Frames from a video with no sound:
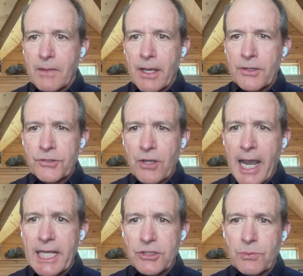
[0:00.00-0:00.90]

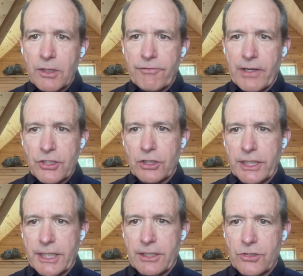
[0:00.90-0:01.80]
science will eventually
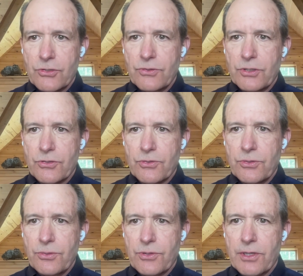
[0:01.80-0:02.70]
get to the
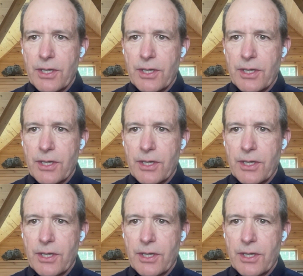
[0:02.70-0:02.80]
truth